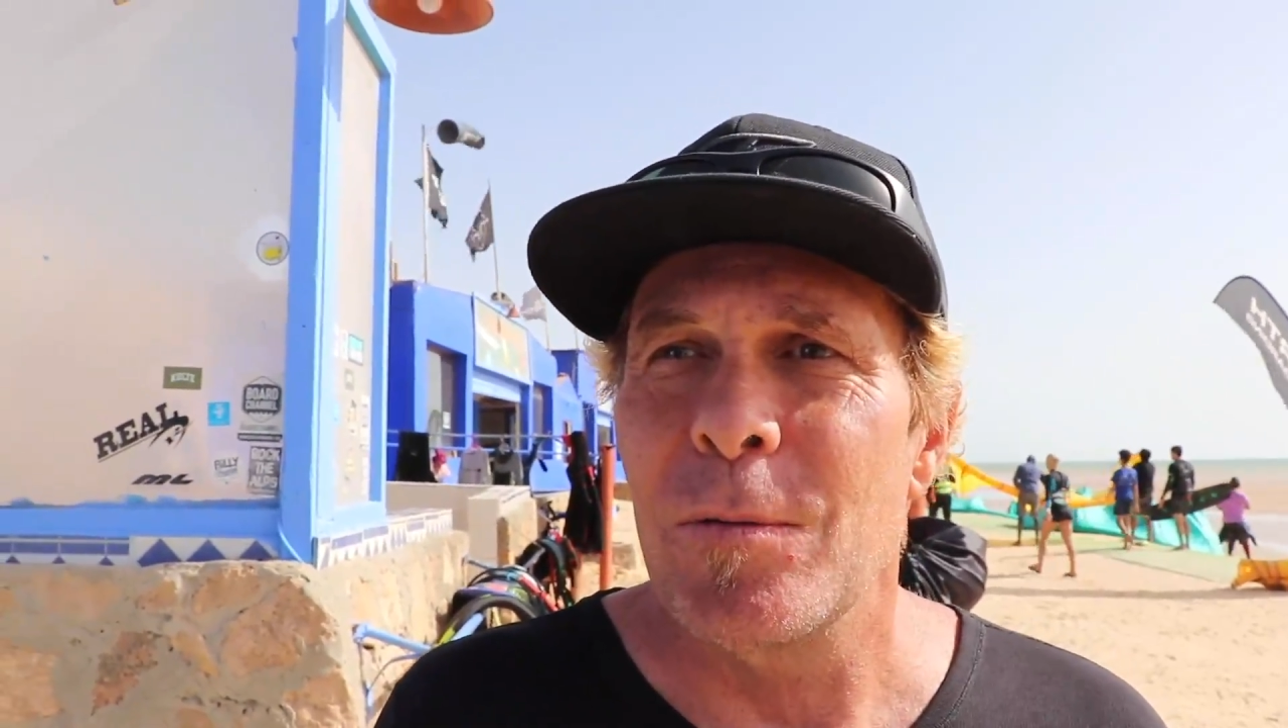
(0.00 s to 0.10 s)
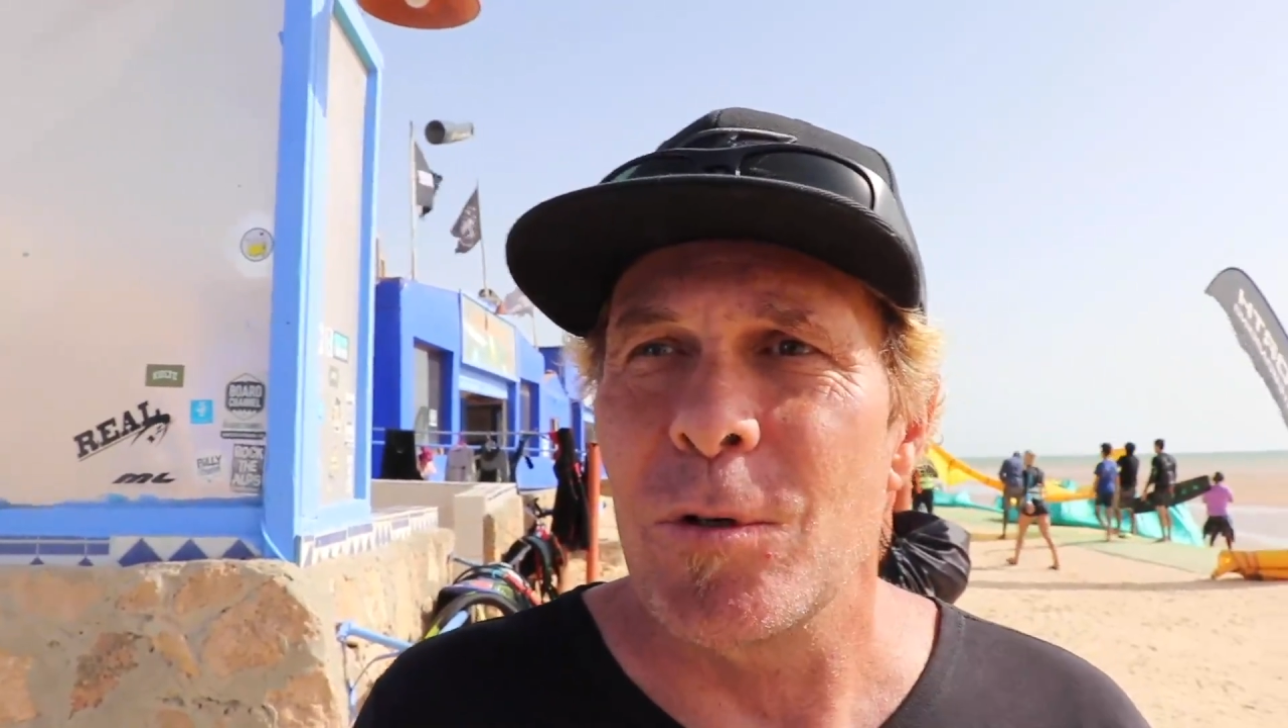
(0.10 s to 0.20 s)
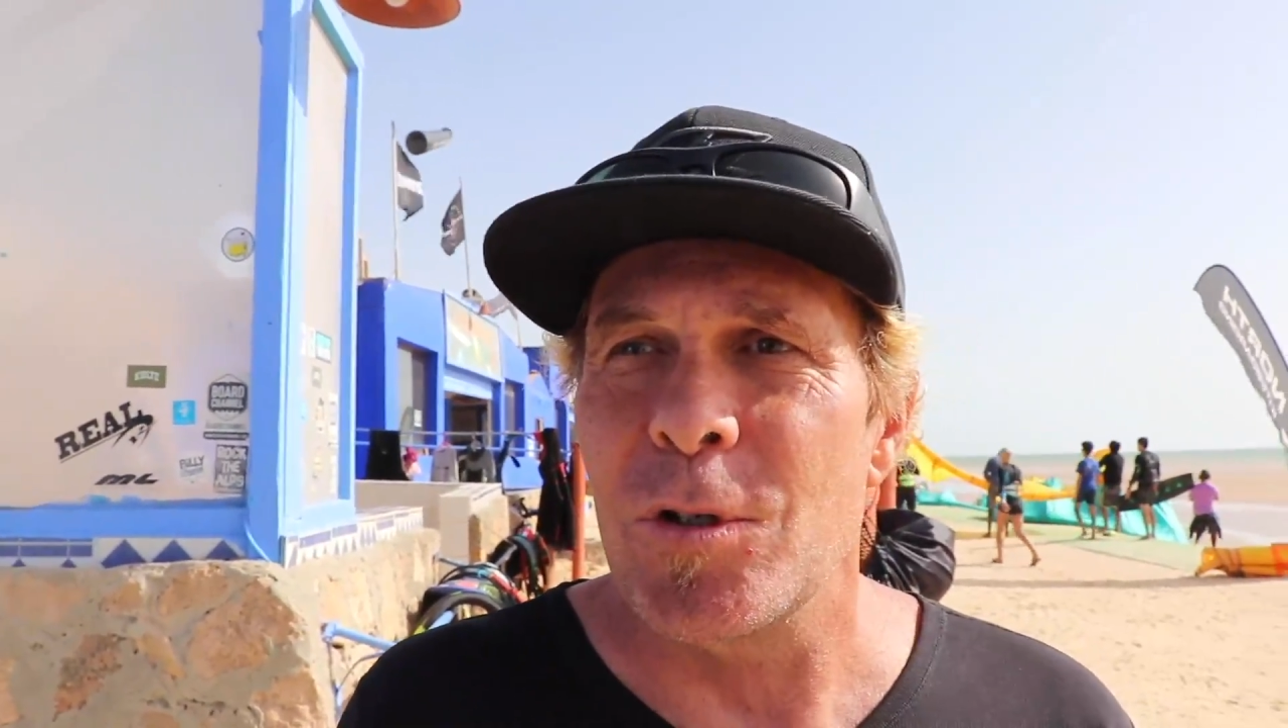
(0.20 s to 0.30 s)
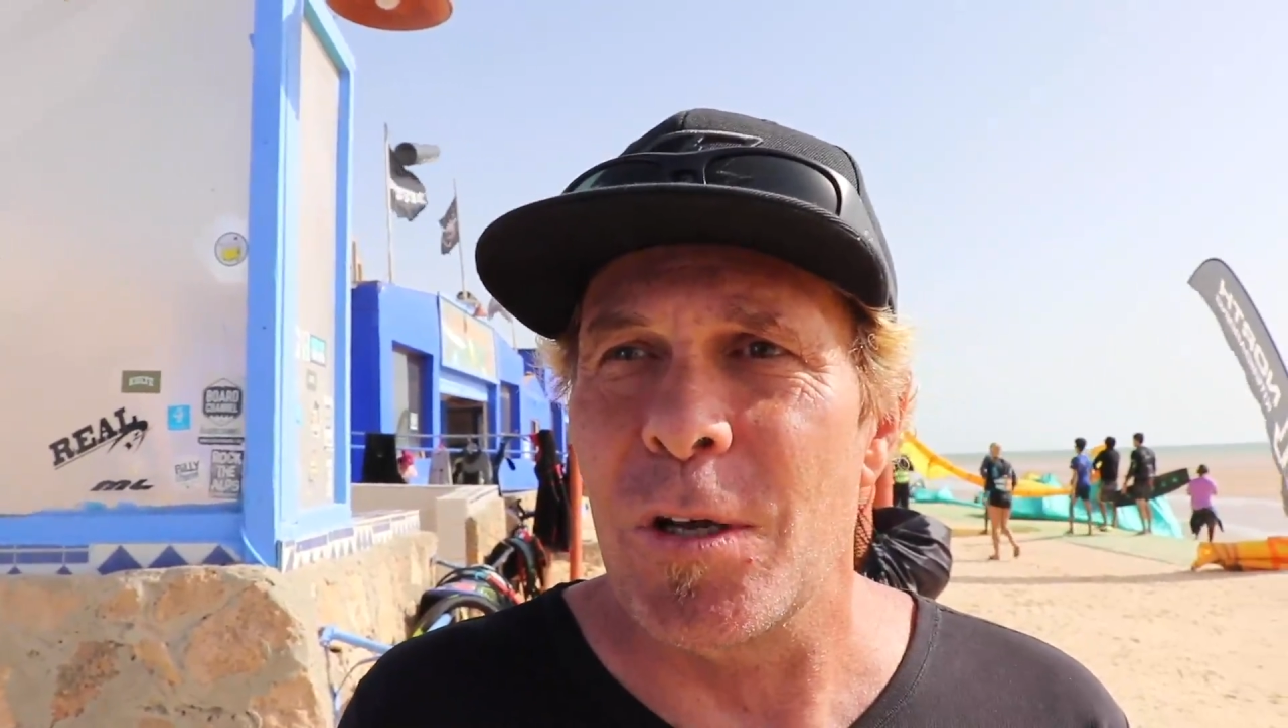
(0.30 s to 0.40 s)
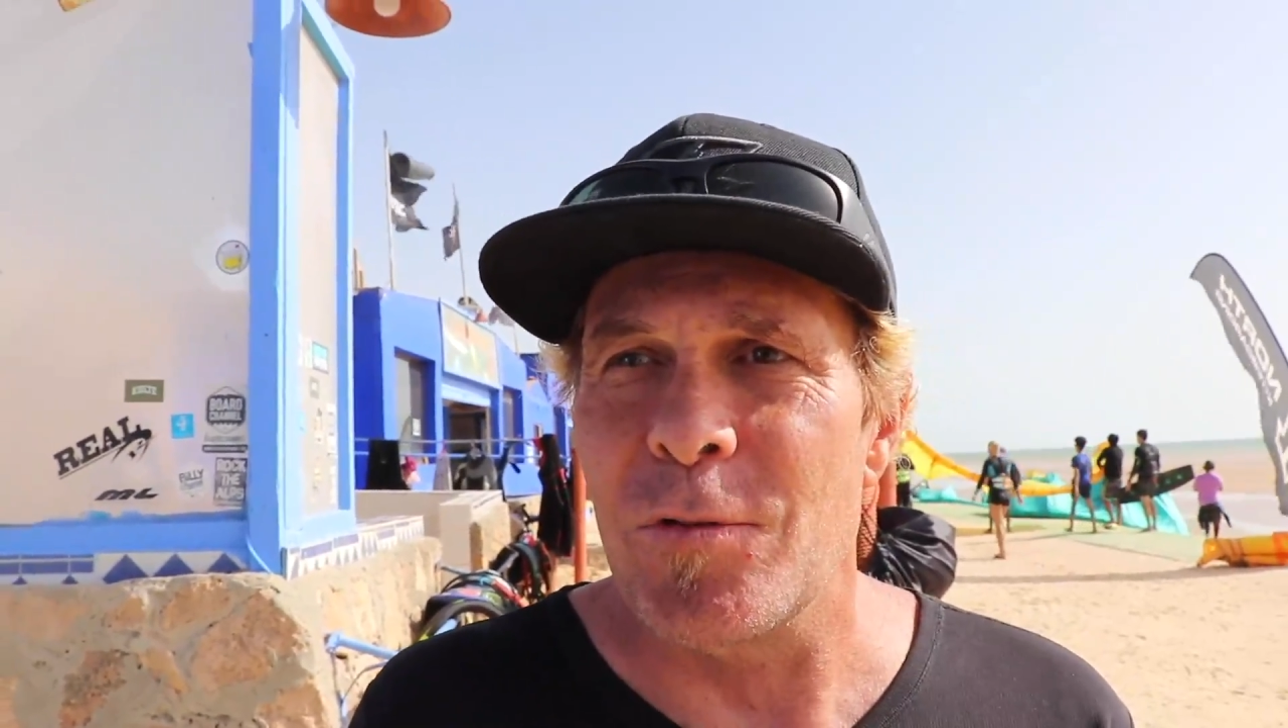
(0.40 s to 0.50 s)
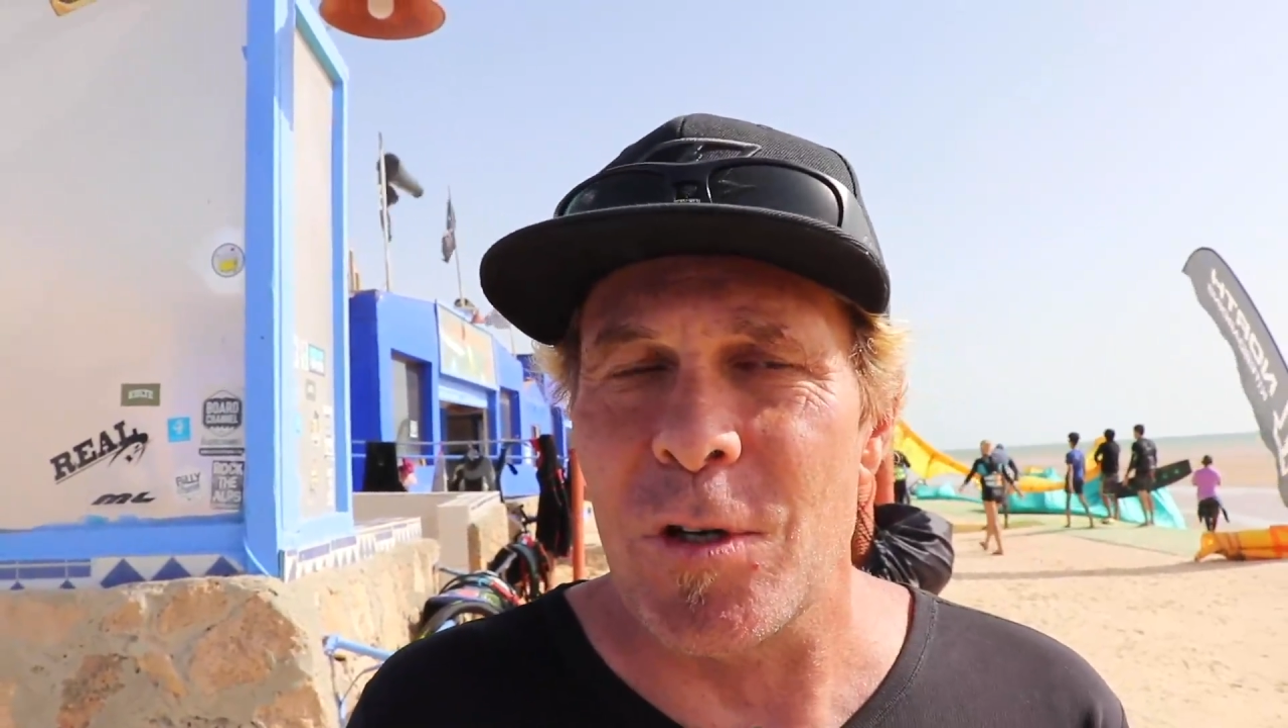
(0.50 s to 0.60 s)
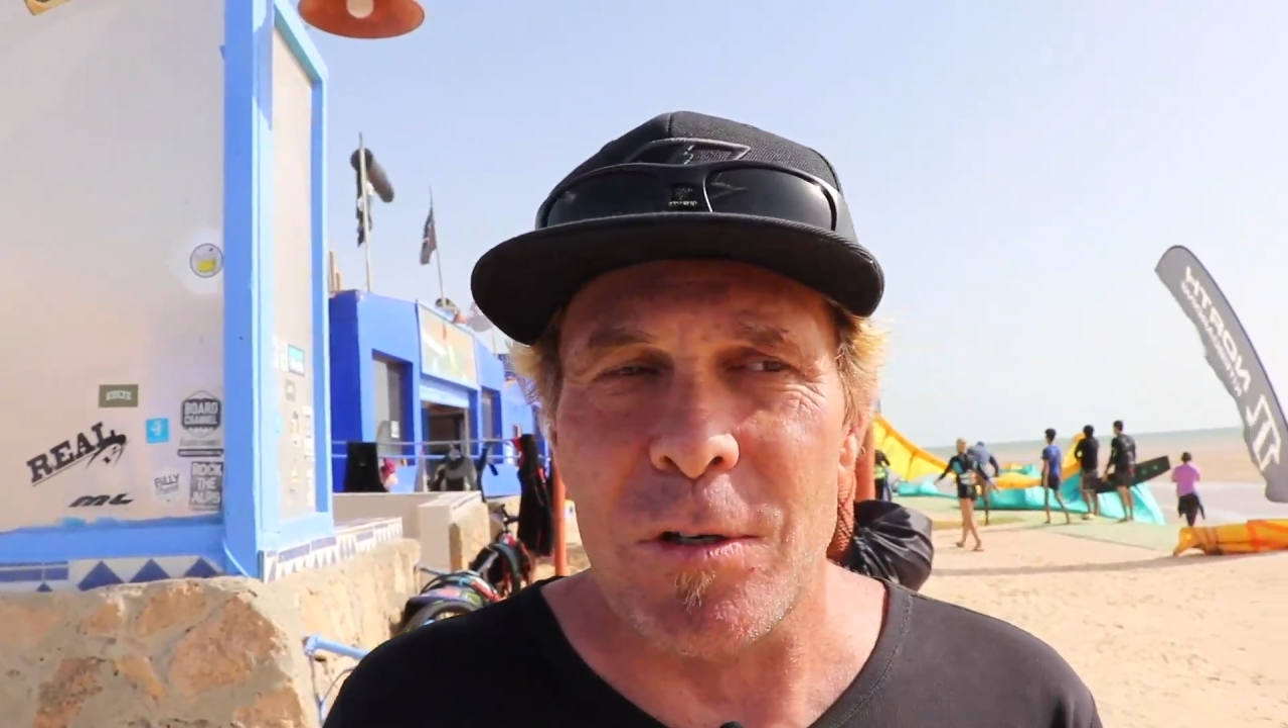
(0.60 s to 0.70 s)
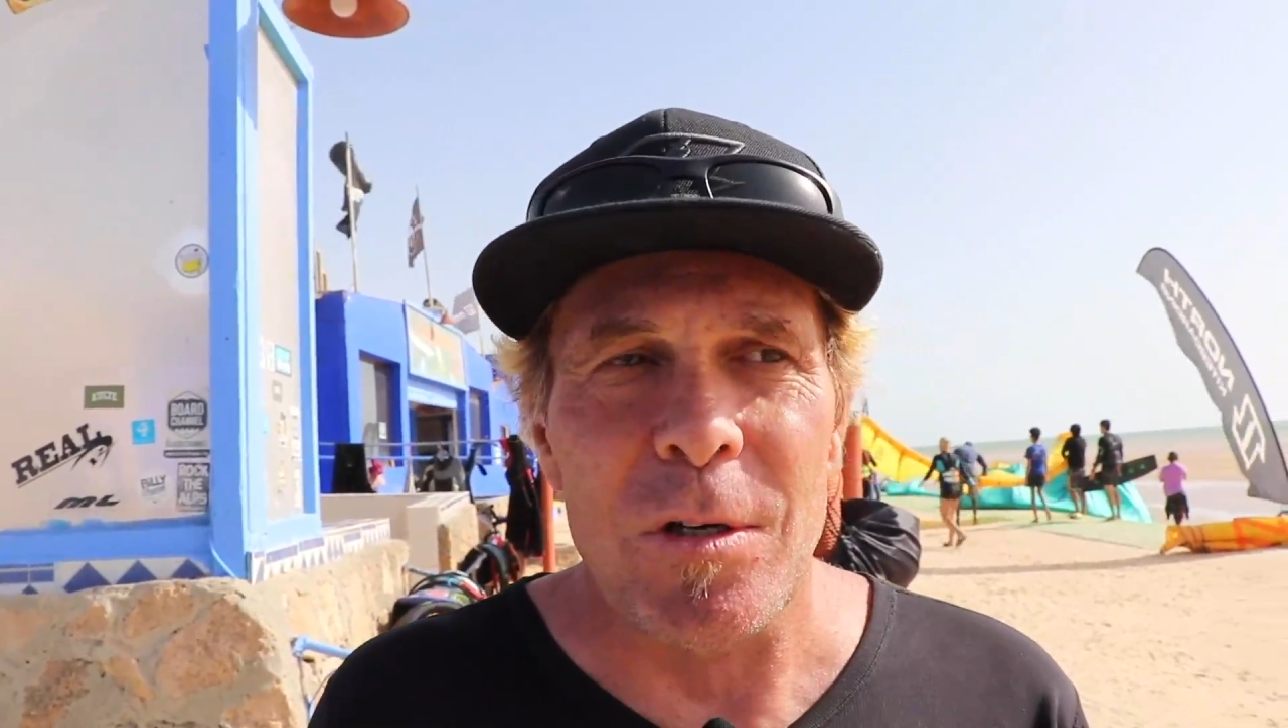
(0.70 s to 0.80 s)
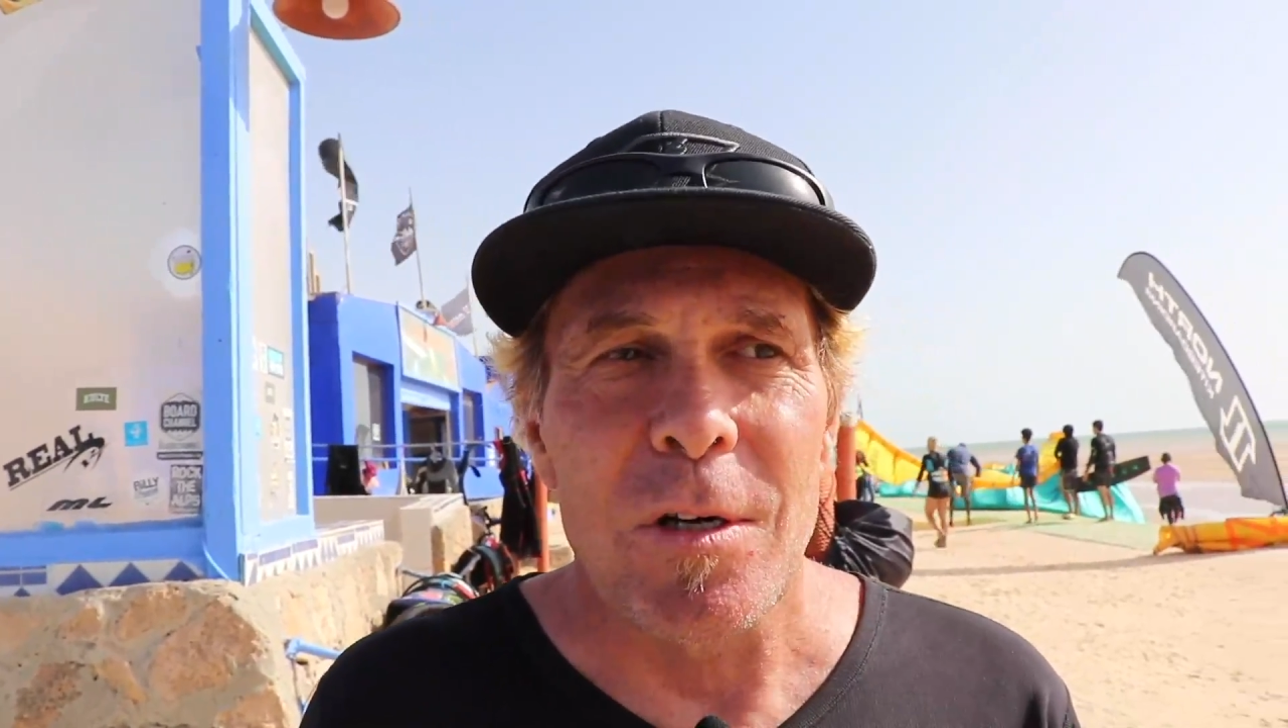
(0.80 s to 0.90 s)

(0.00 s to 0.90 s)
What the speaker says: which gives it